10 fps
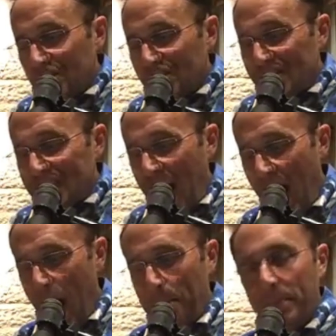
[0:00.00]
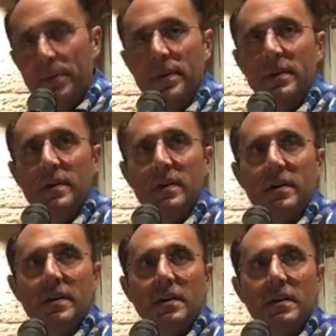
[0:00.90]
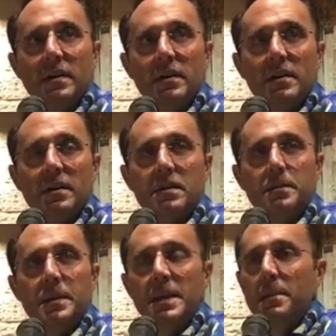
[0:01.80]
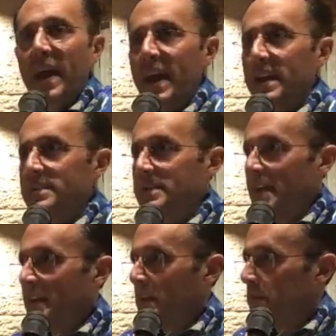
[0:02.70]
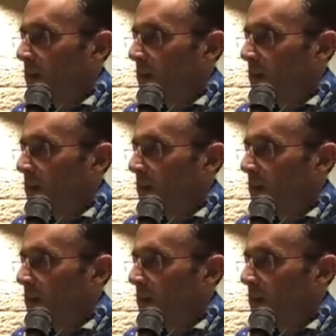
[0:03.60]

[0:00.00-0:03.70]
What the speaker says: stop to be amazed and then be